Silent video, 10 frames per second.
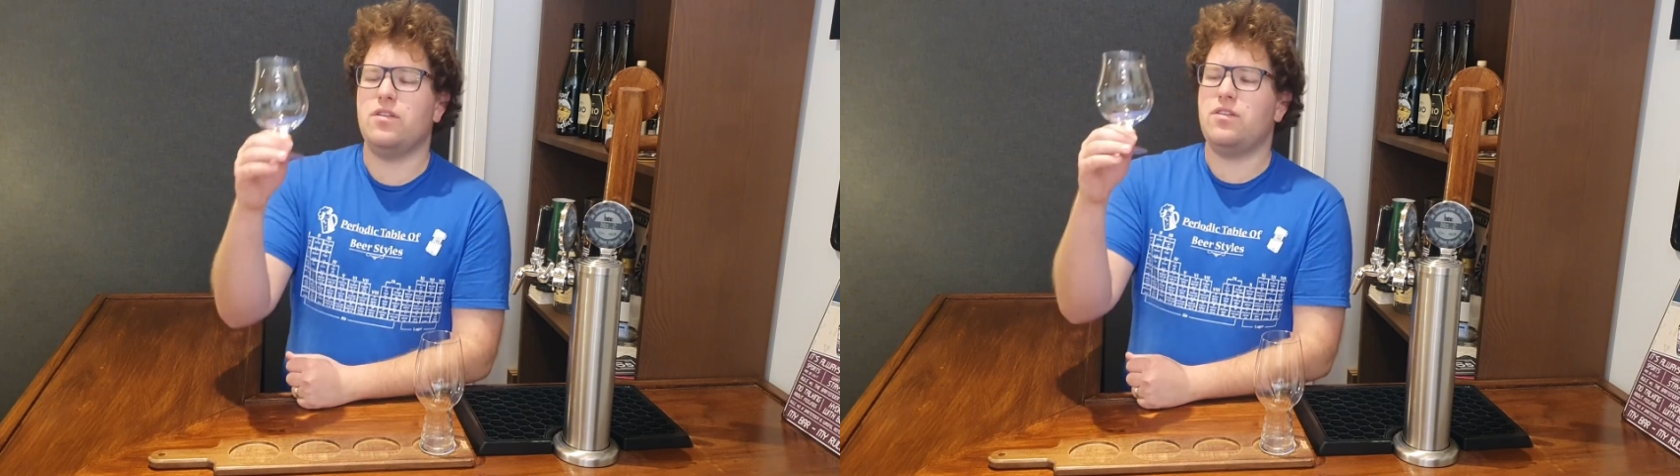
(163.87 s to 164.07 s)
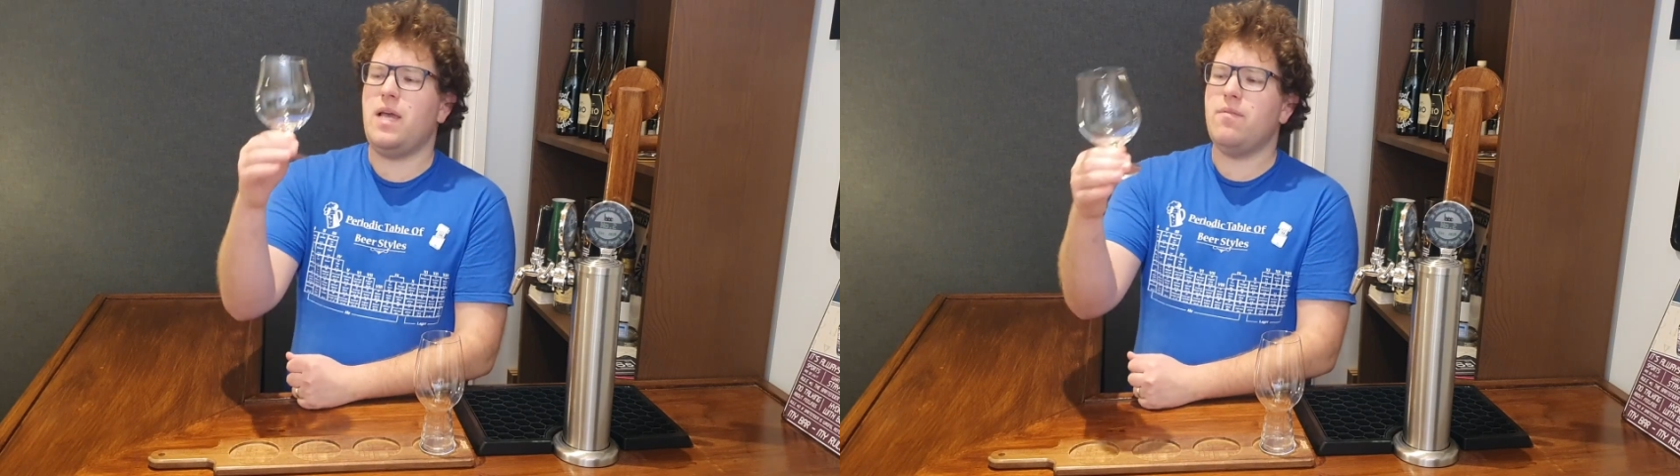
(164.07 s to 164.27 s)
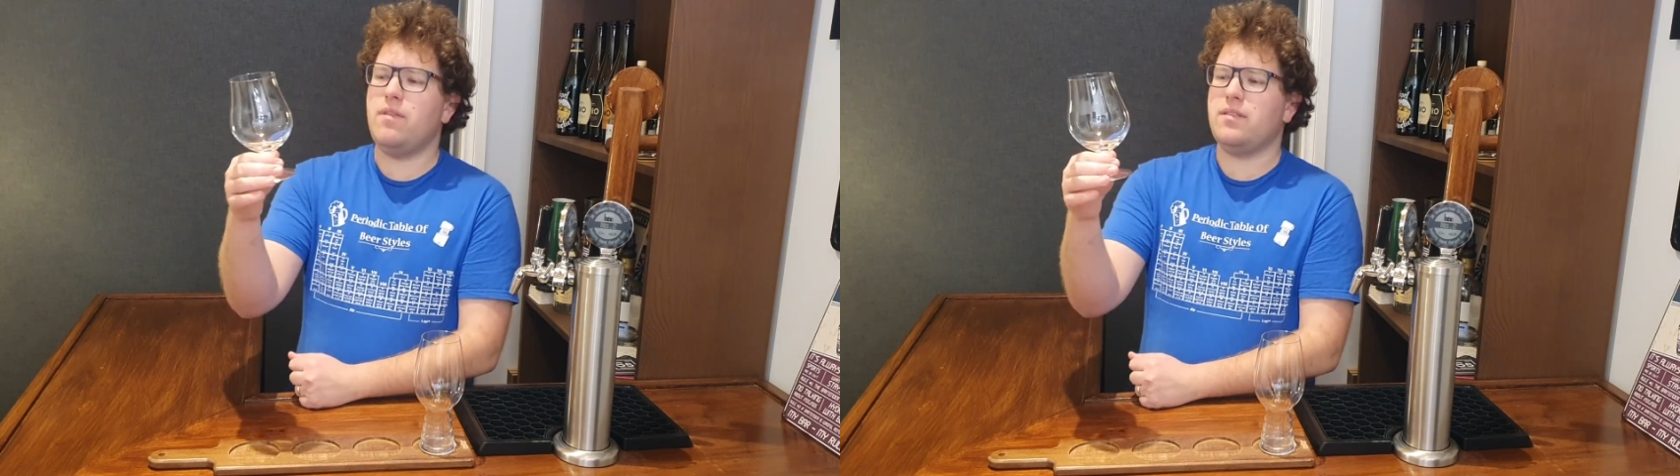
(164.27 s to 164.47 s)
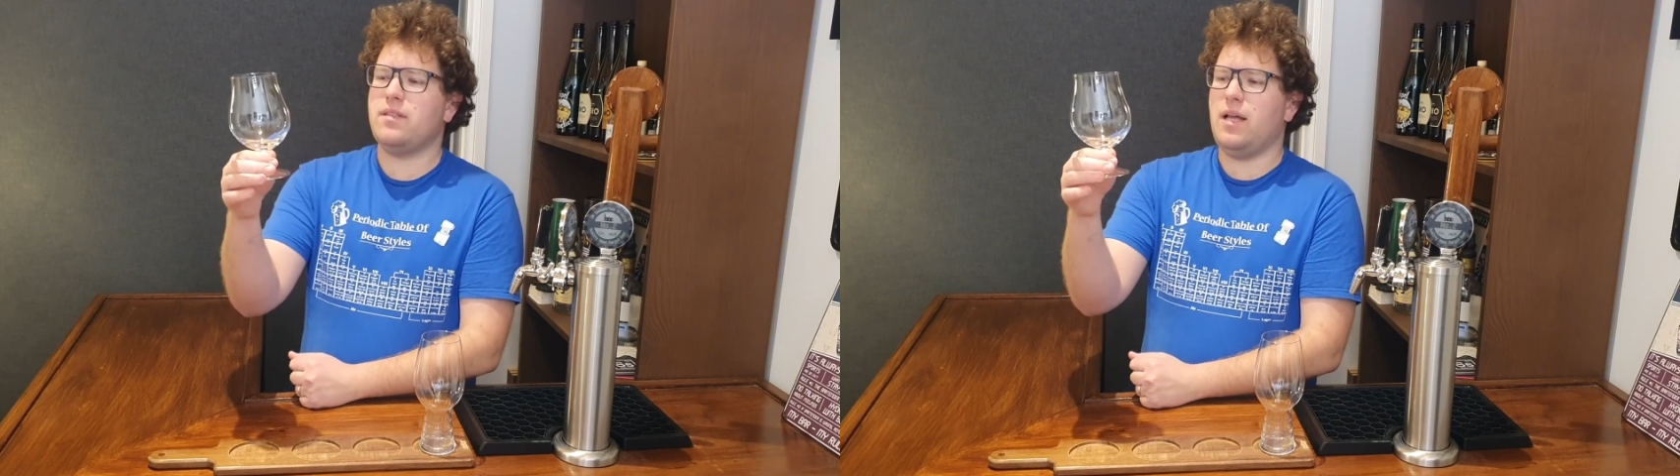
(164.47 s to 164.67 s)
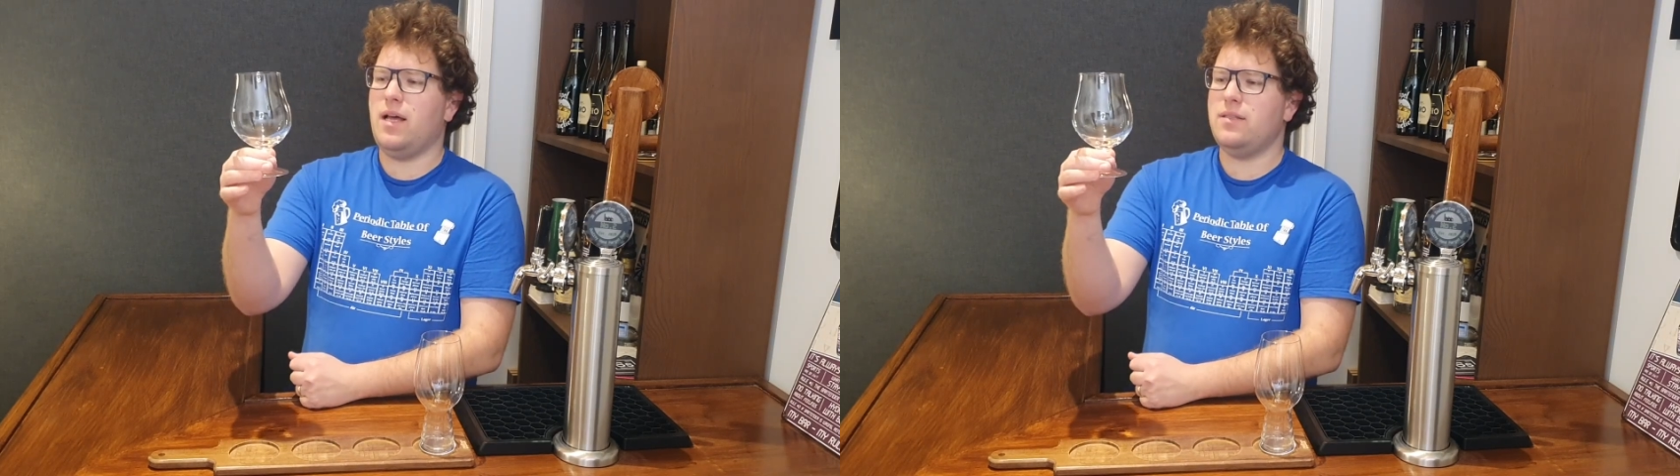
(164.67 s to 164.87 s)
the shape of this
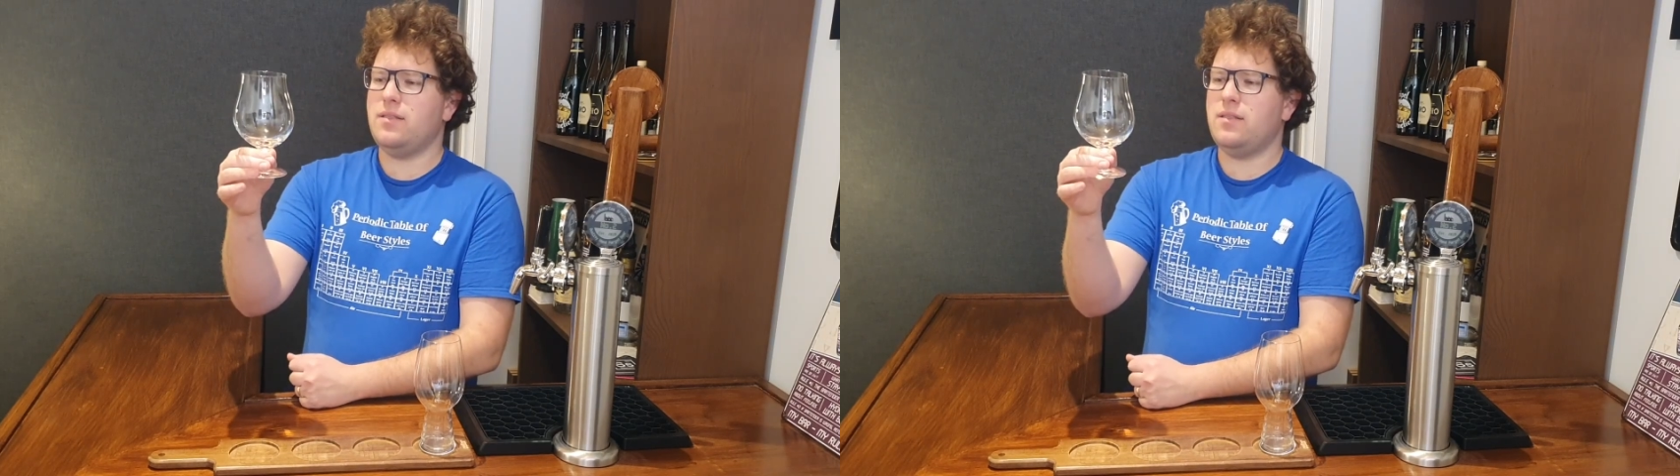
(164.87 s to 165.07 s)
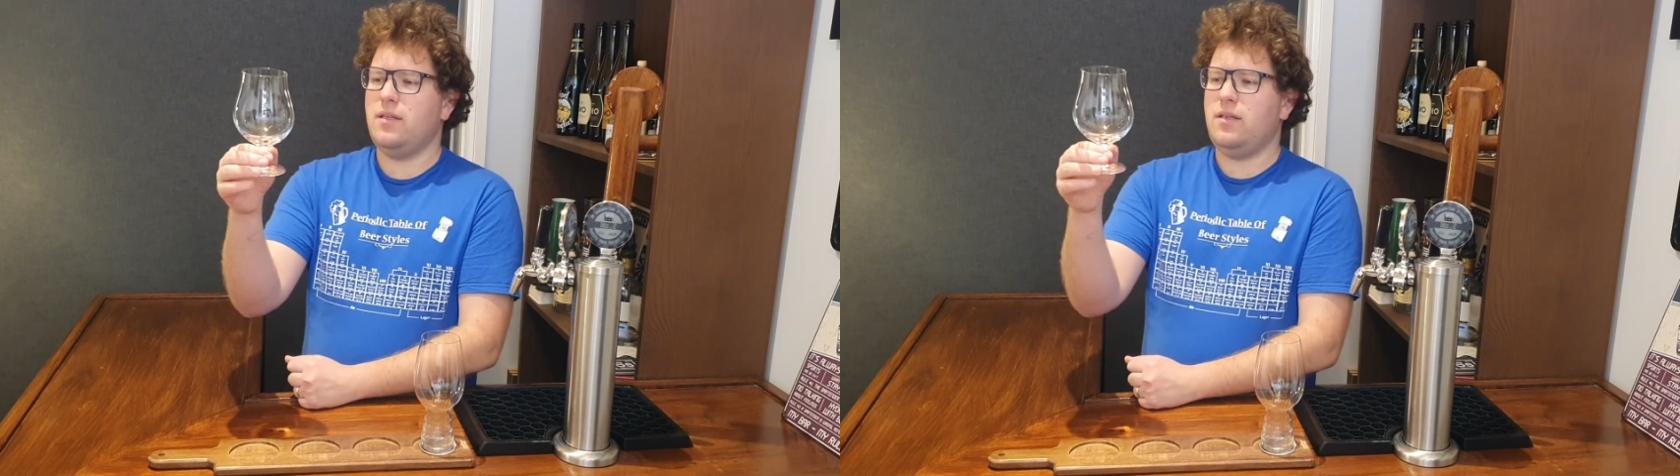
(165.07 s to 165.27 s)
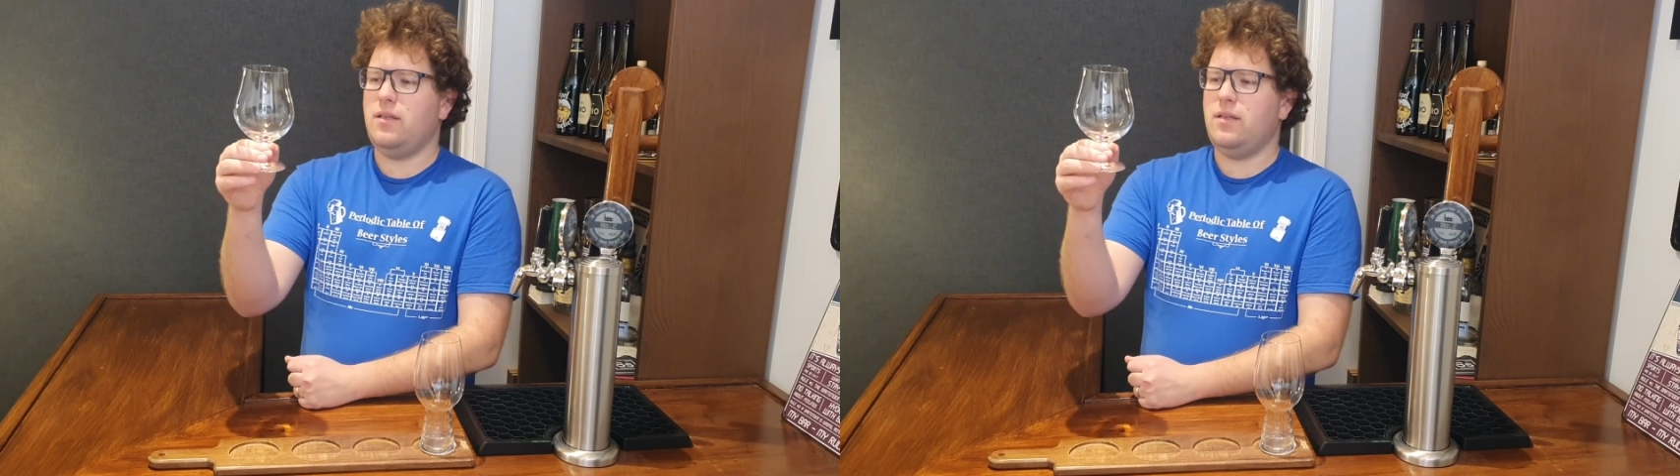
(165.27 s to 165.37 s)
glass